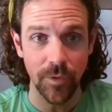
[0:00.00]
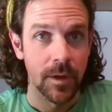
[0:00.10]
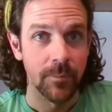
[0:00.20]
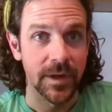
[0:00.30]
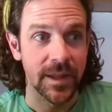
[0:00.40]

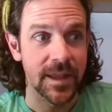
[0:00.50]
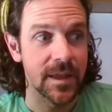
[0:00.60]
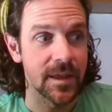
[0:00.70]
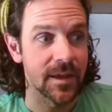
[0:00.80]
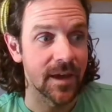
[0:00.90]
But
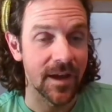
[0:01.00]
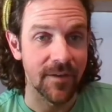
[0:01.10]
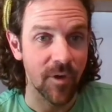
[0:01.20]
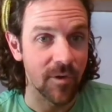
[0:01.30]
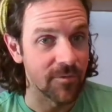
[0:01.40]
he got
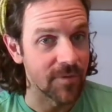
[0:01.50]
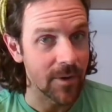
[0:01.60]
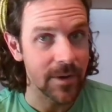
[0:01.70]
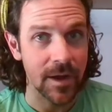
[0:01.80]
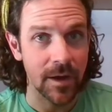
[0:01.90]
involved
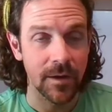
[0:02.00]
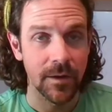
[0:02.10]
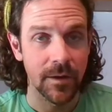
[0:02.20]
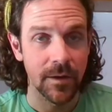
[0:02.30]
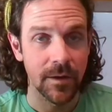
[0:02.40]
very young.
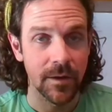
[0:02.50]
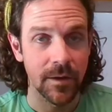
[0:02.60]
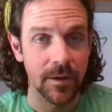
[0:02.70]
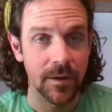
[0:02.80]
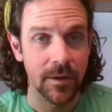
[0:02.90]

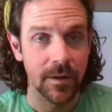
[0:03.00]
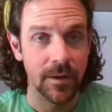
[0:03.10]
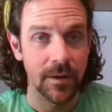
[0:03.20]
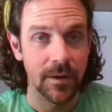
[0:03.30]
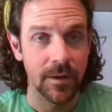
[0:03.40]

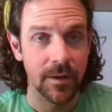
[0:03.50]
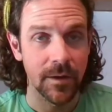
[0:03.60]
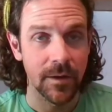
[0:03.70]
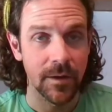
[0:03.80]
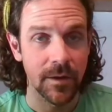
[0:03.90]

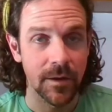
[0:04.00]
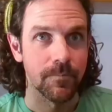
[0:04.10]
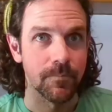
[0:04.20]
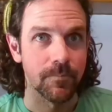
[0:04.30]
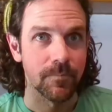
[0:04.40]

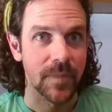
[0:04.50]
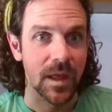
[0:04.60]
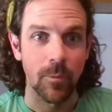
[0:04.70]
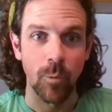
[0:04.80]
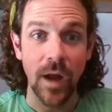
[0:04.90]

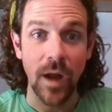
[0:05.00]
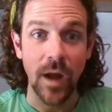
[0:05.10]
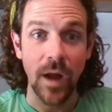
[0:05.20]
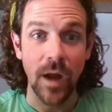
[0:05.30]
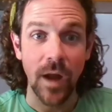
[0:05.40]
Watch
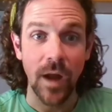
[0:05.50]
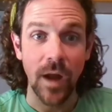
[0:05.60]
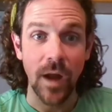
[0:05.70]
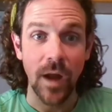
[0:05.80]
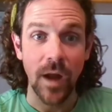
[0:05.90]
Owen Benjamin's.
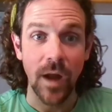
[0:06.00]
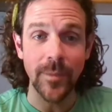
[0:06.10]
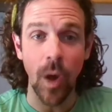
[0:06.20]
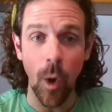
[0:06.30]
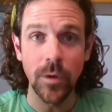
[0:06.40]
Type in
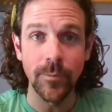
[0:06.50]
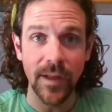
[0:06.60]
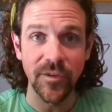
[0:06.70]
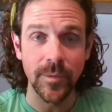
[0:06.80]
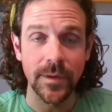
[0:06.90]
Owen
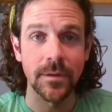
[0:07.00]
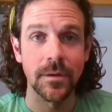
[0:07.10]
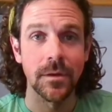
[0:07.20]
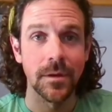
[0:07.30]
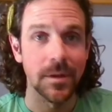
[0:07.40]
Benjamin,
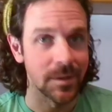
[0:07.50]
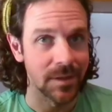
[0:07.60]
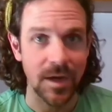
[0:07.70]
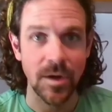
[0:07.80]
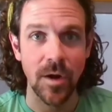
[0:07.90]

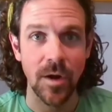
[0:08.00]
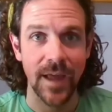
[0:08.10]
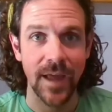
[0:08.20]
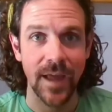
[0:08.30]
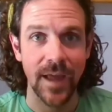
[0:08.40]
Leonardo
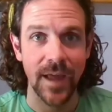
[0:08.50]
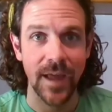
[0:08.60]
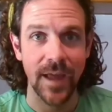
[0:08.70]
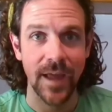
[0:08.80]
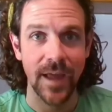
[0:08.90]
DiCaprio,
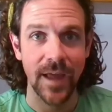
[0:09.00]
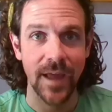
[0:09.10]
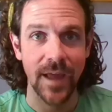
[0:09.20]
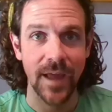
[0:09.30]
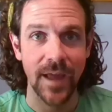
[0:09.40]
and watch his
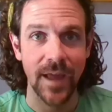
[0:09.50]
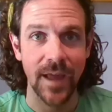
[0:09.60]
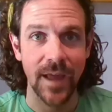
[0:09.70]
video about it.